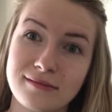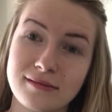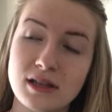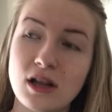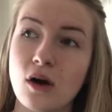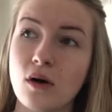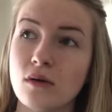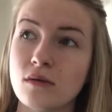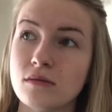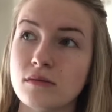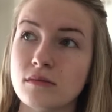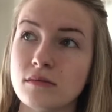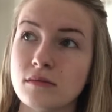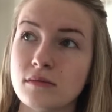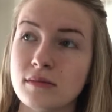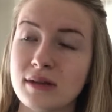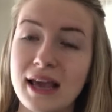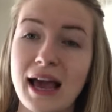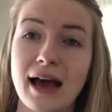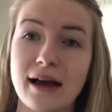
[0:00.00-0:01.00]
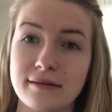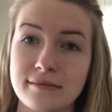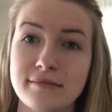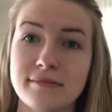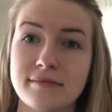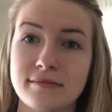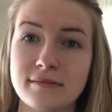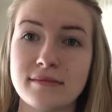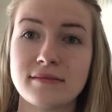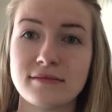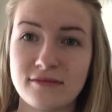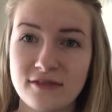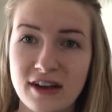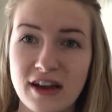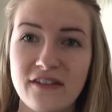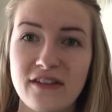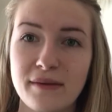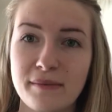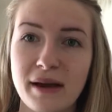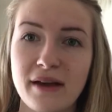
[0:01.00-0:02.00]
No, yeah,
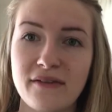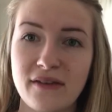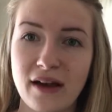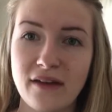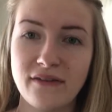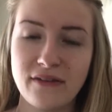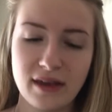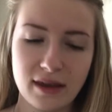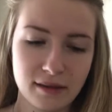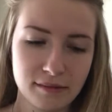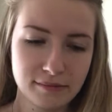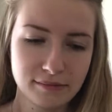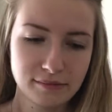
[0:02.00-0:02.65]
5 feet by 5 feet.